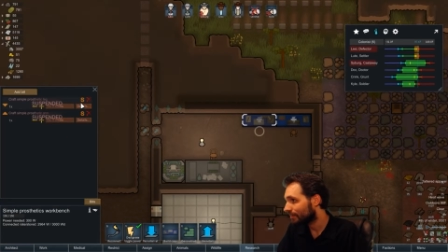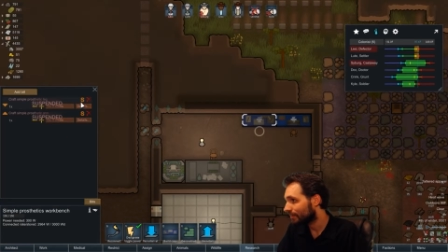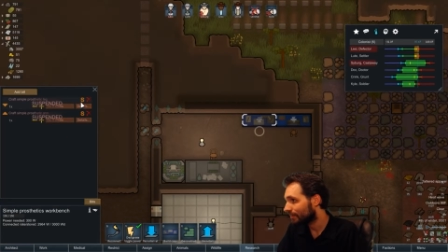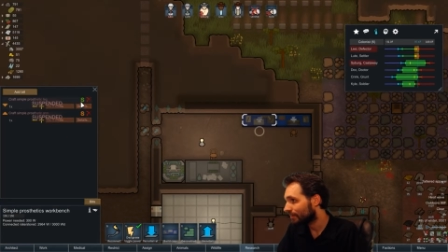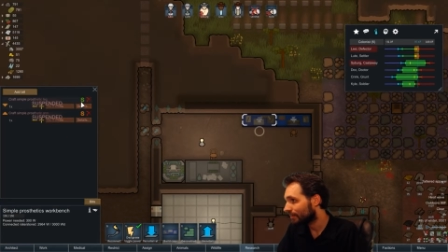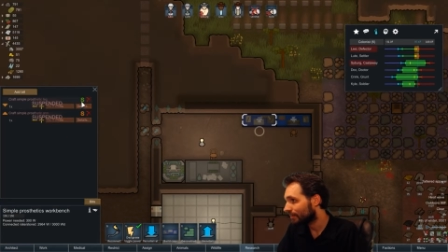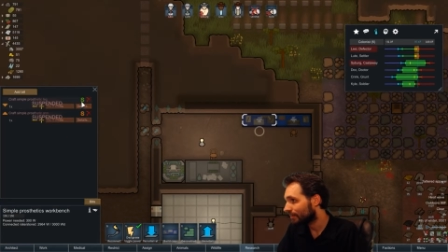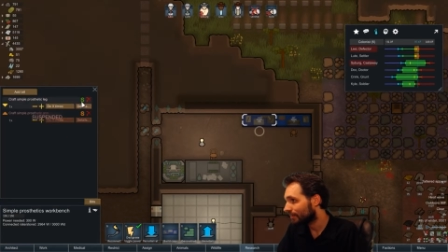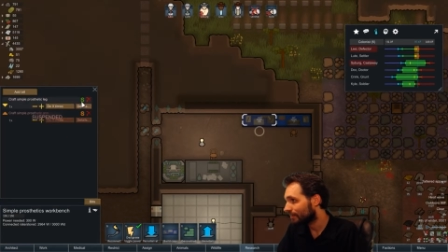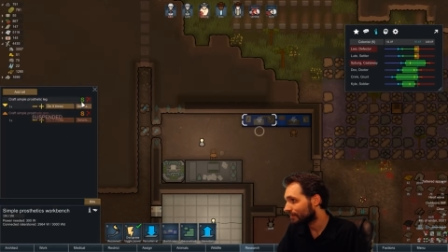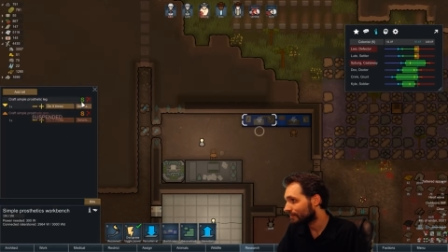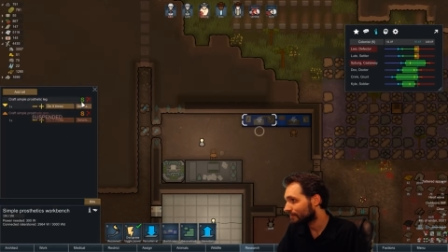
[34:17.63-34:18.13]

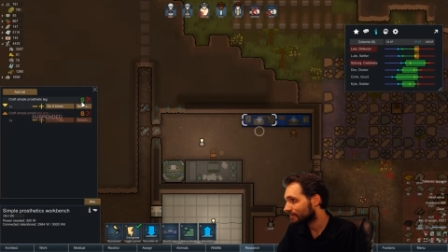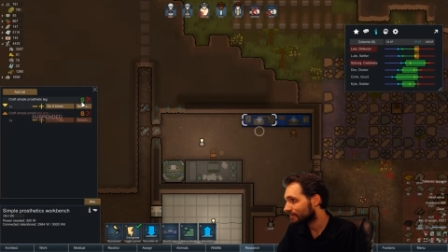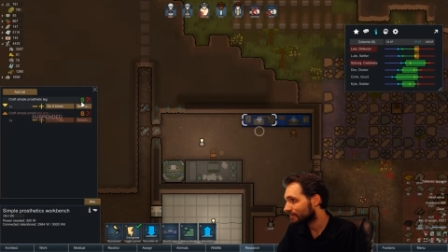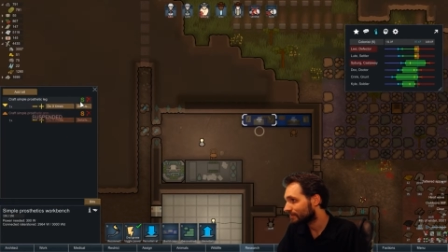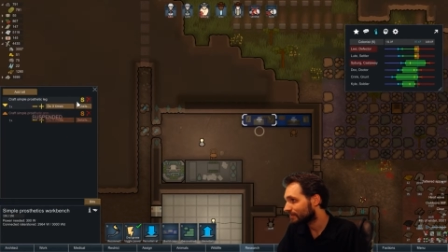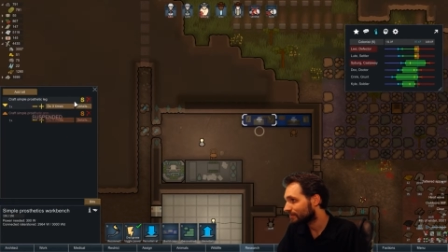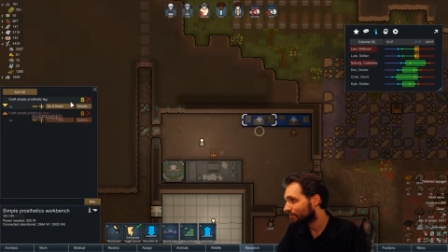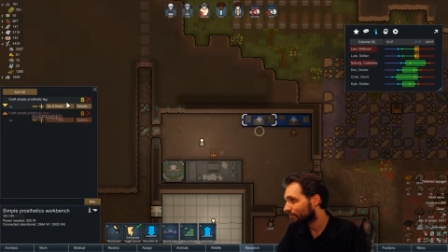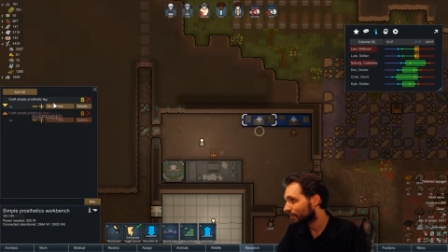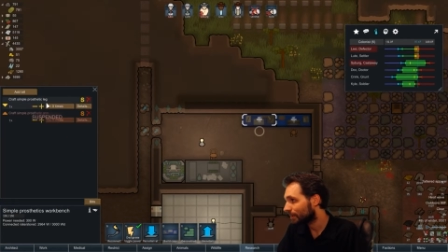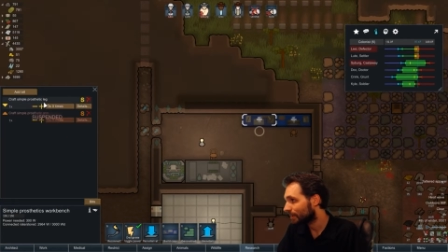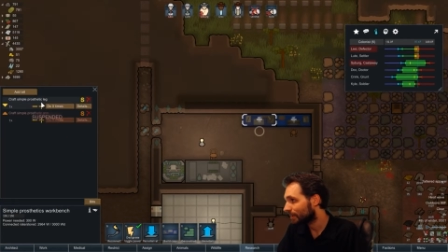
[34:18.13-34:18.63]

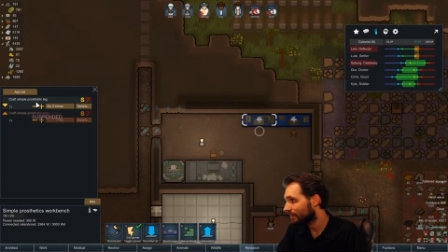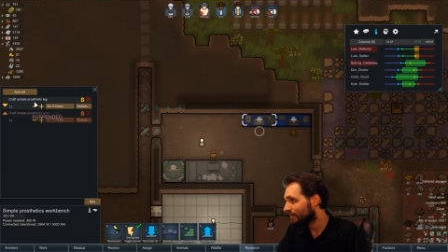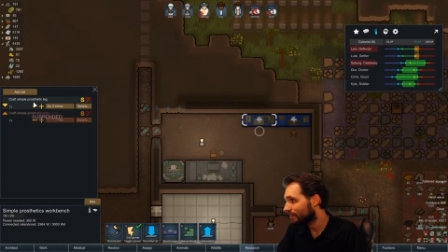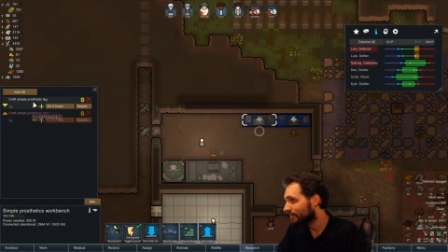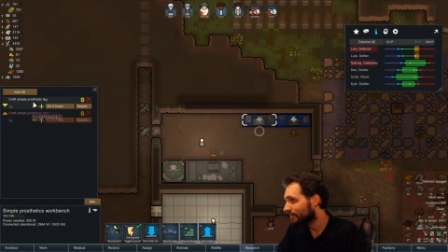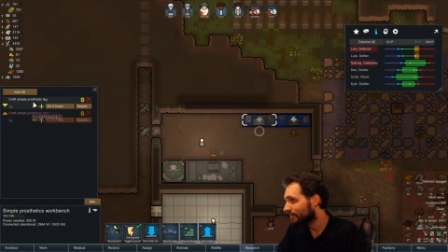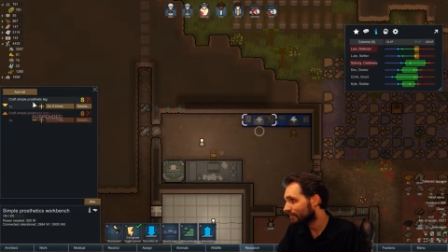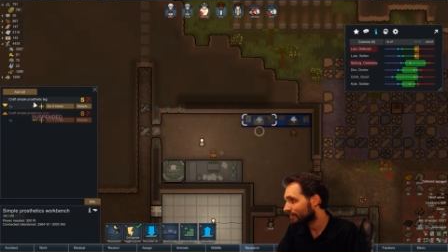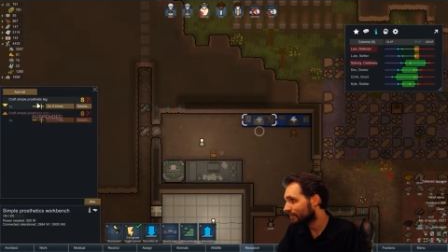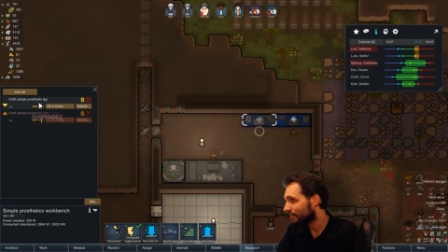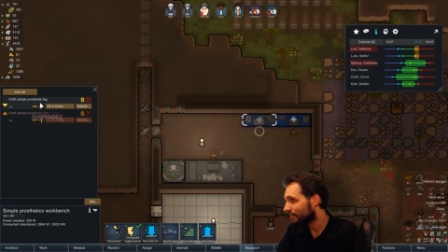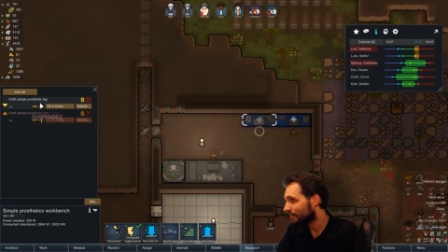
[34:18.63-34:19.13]

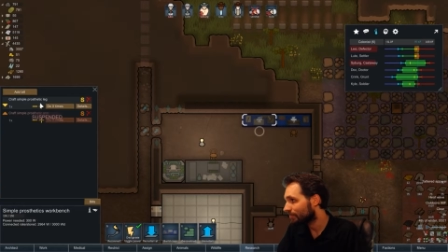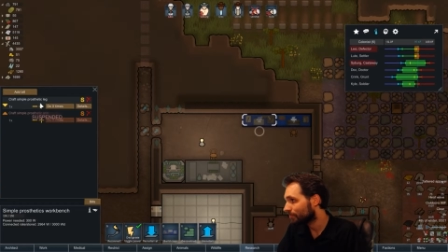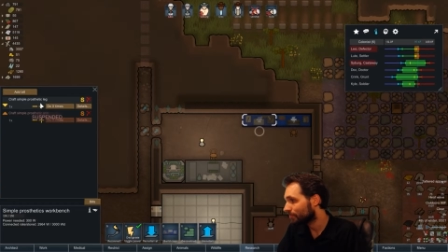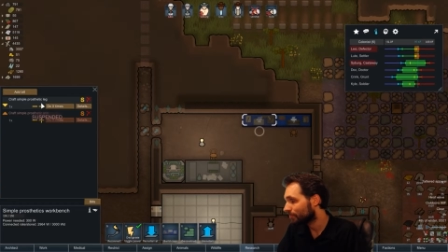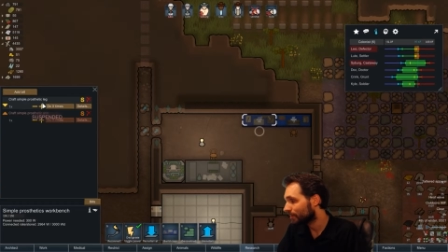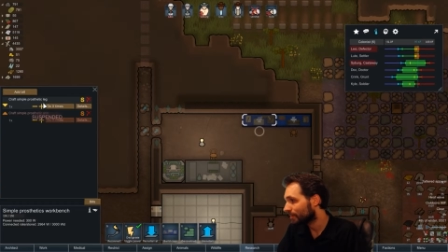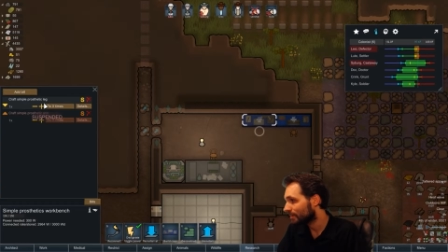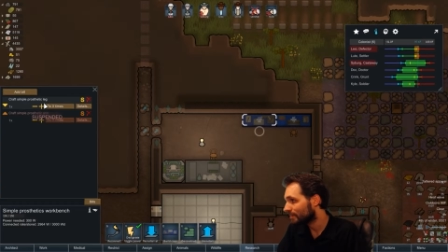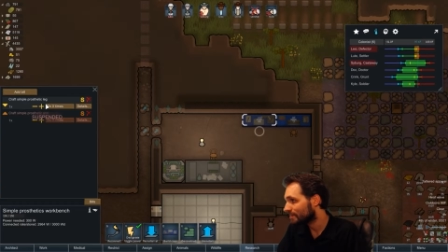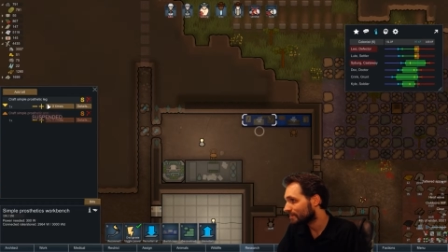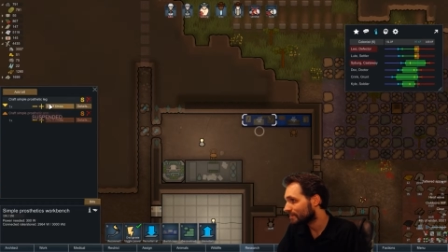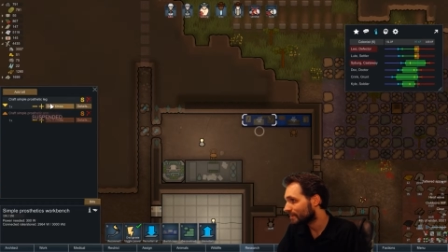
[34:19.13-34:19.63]
unsuspend the
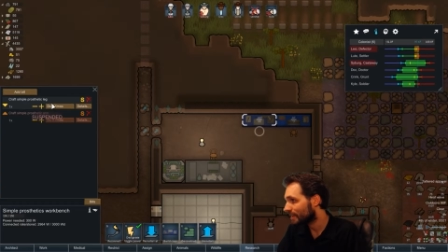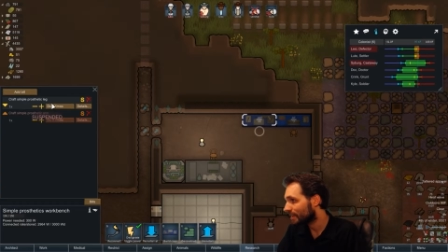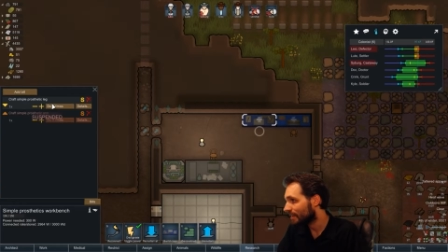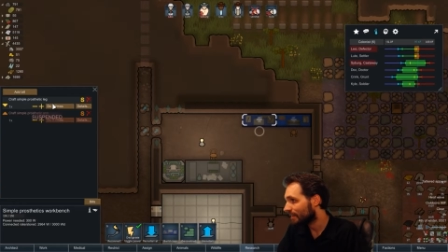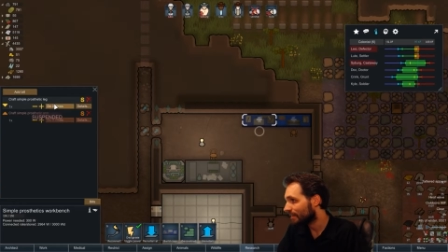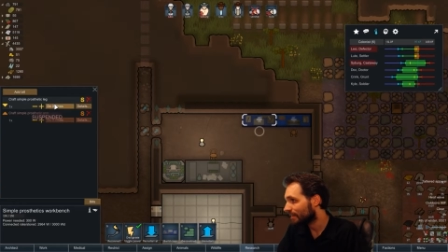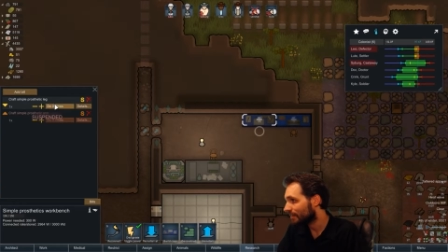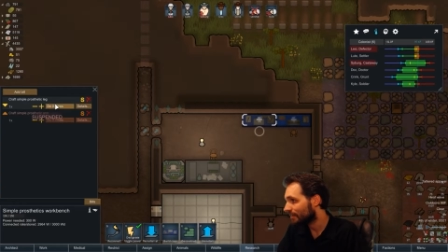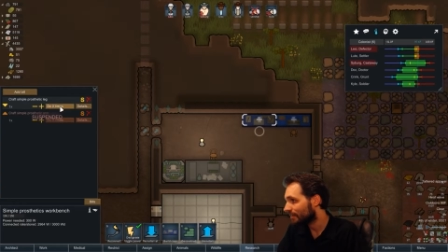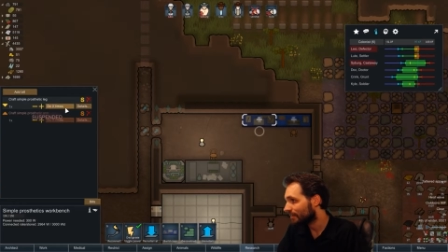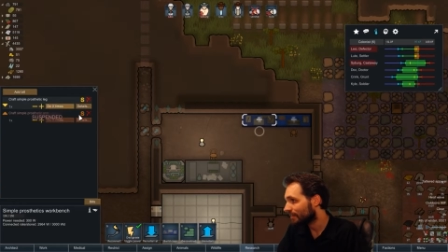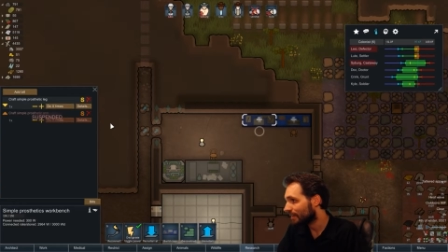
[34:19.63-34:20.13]

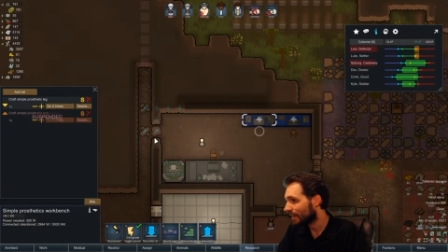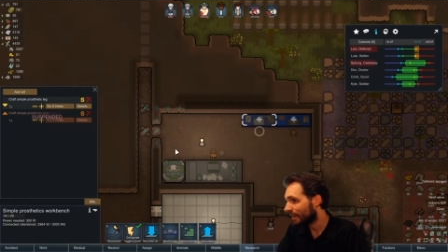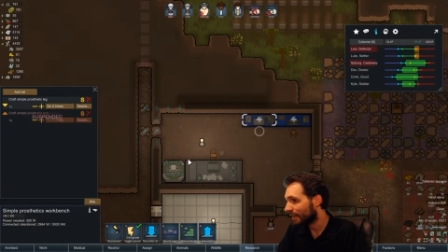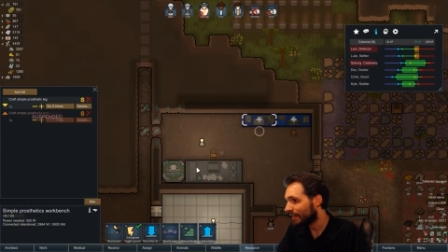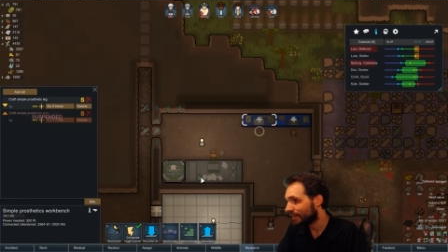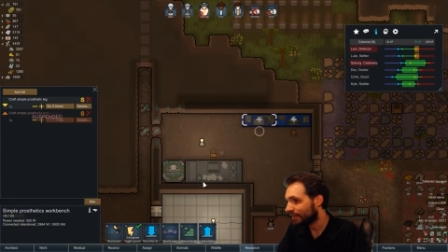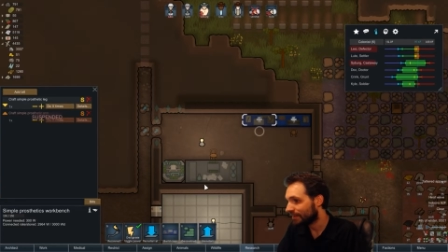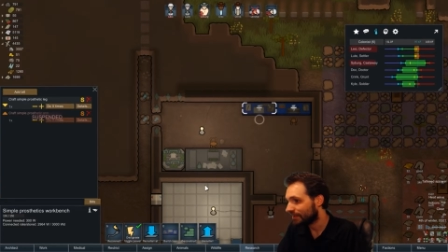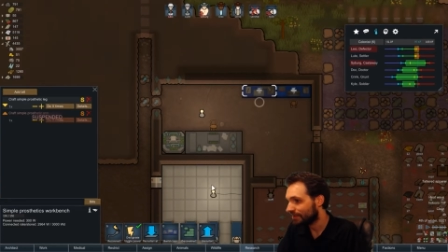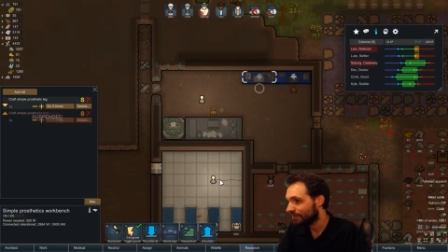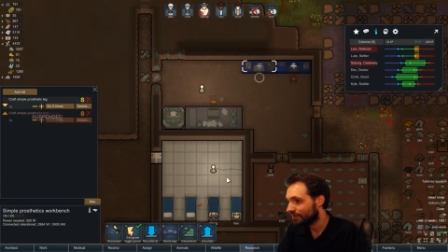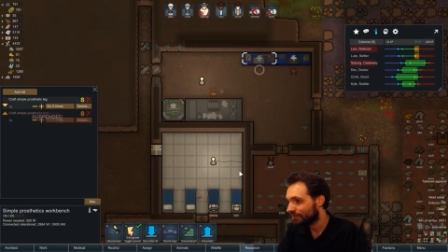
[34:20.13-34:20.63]
prosthetic
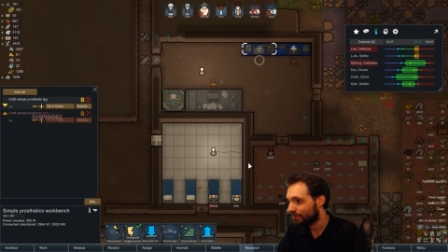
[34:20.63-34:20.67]
leg